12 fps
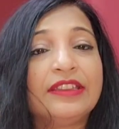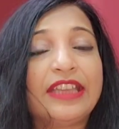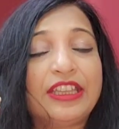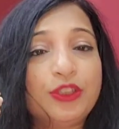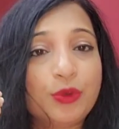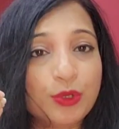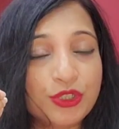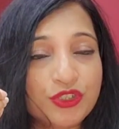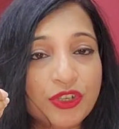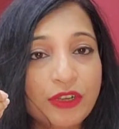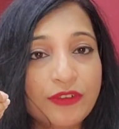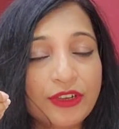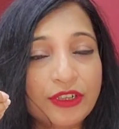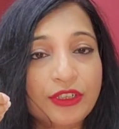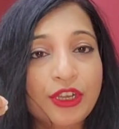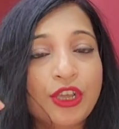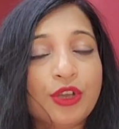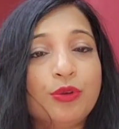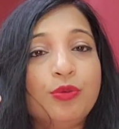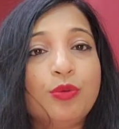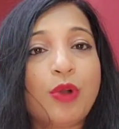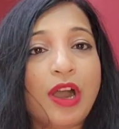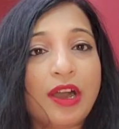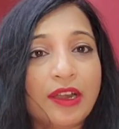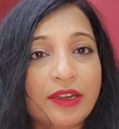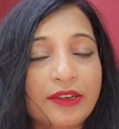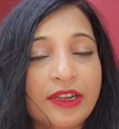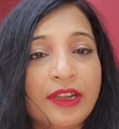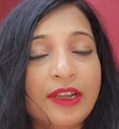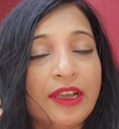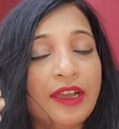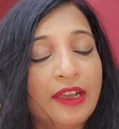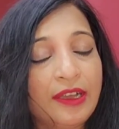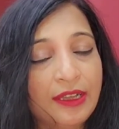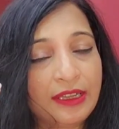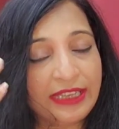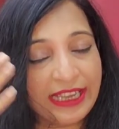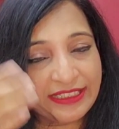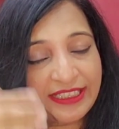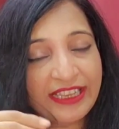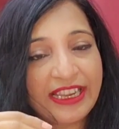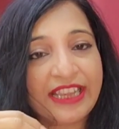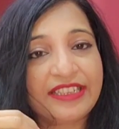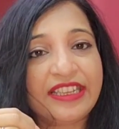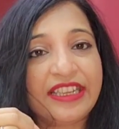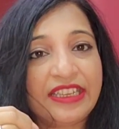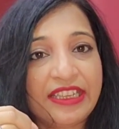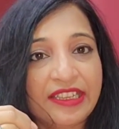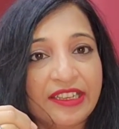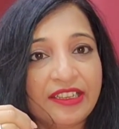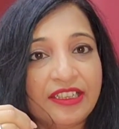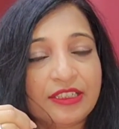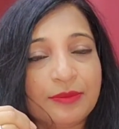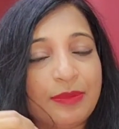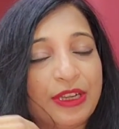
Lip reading: Then those children who are less than 18 years,